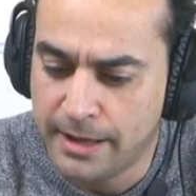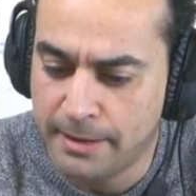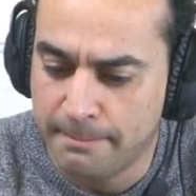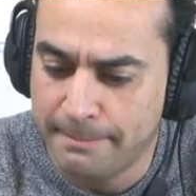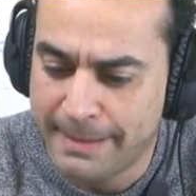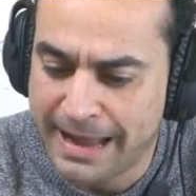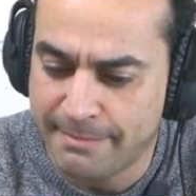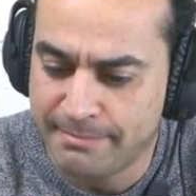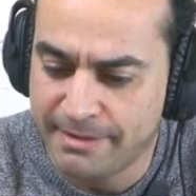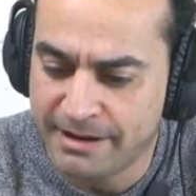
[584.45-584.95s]

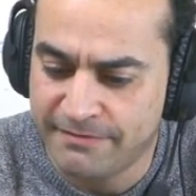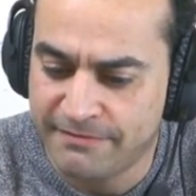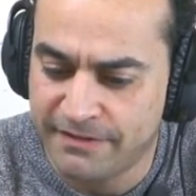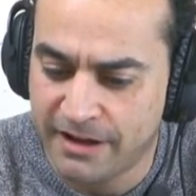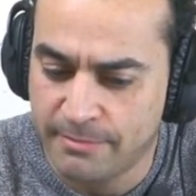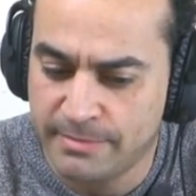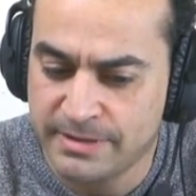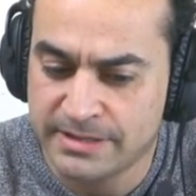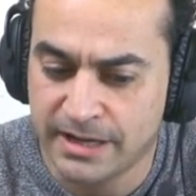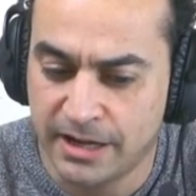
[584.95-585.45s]
Man-made
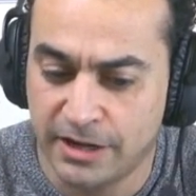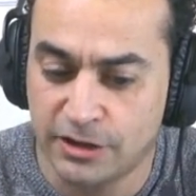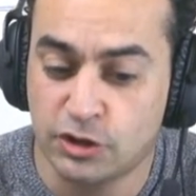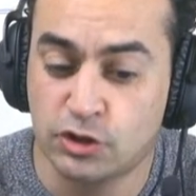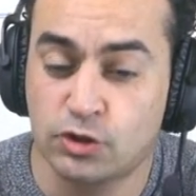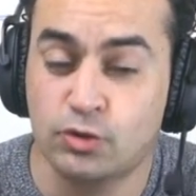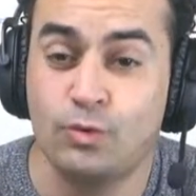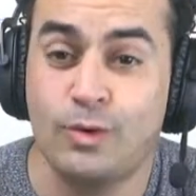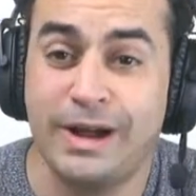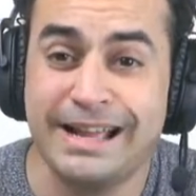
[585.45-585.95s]
fibers are
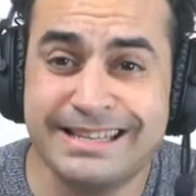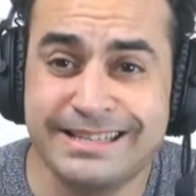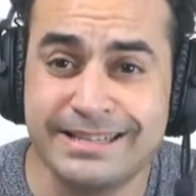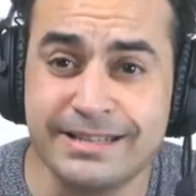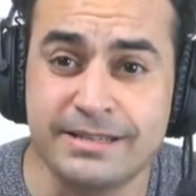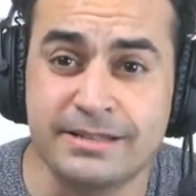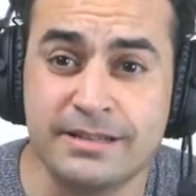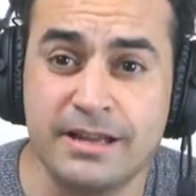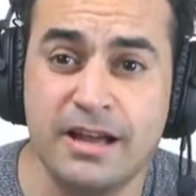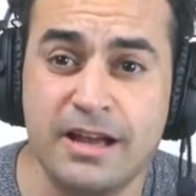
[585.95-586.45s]

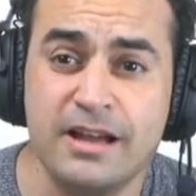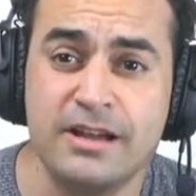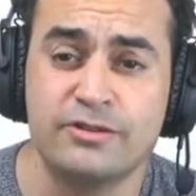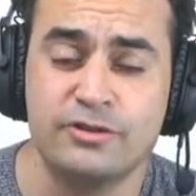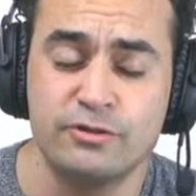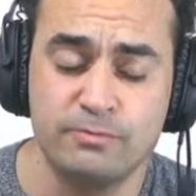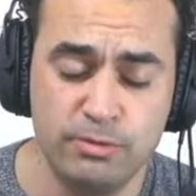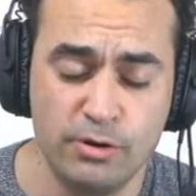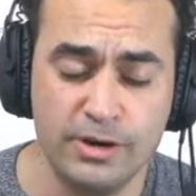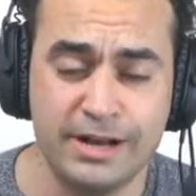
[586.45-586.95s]
sweaters.
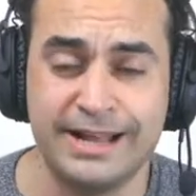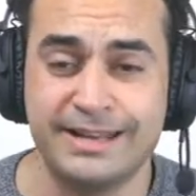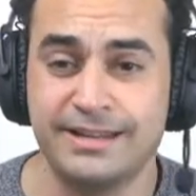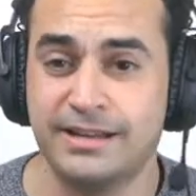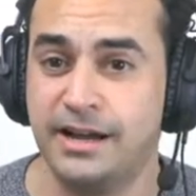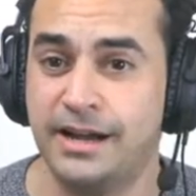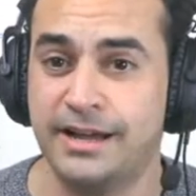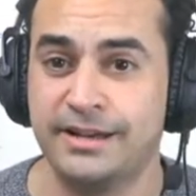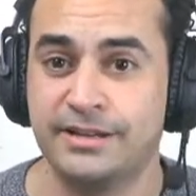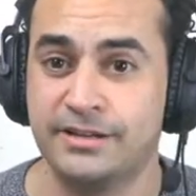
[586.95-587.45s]
Good point. I
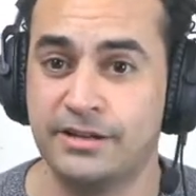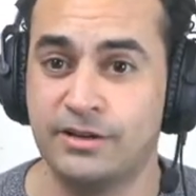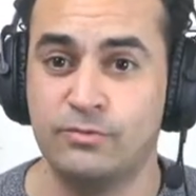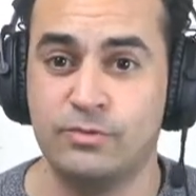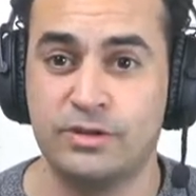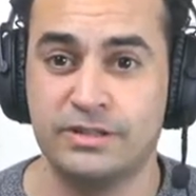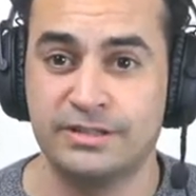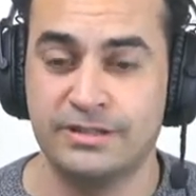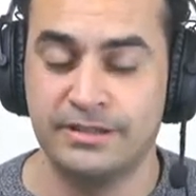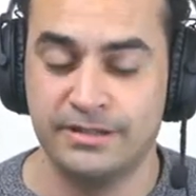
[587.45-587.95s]
don't know
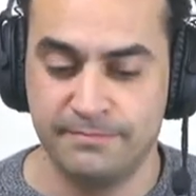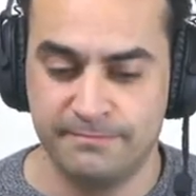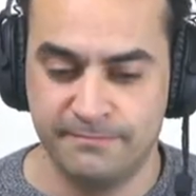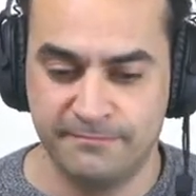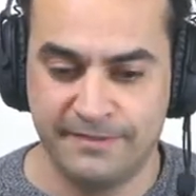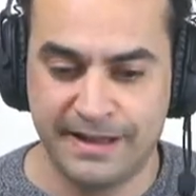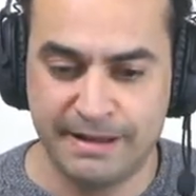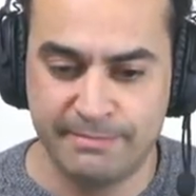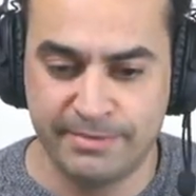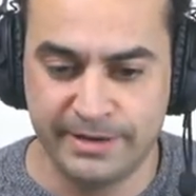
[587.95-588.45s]
what the
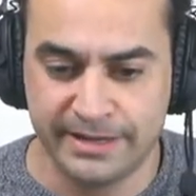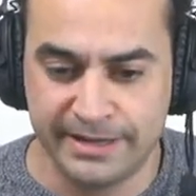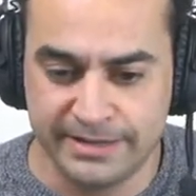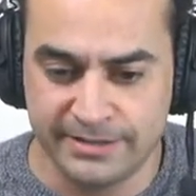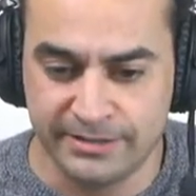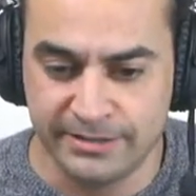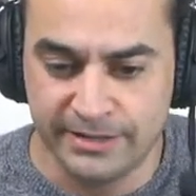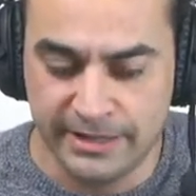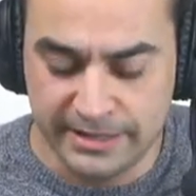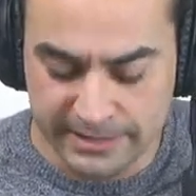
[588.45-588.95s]
fabric is
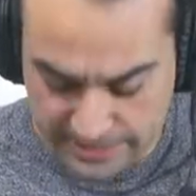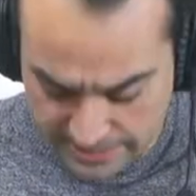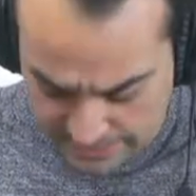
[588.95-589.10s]
on this.